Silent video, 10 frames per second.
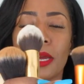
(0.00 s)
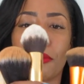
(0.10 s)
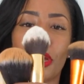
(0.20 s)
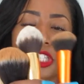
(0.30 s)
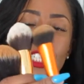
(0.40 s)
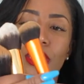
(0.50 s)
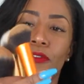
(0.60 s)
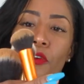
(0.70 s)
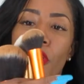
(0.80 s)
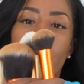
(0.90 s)
brushes
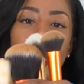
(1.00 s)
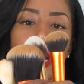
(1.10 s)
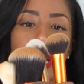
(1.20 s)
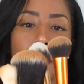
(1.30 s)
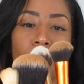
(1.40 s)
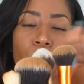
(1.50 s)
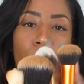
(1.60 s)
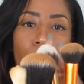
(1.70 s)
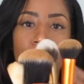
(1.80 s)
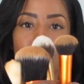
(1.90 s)

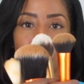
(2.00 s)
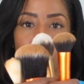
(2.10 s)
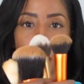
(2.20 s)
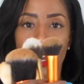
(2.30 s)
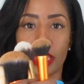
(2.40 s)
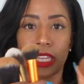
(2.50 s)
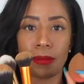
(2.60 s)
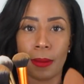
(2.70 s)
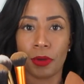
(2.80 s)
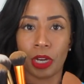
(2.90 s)
to work, and then
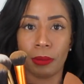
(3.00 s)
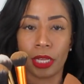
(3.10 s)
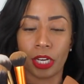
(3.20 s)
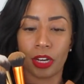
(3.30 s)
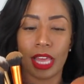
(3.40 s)
my beauty blender.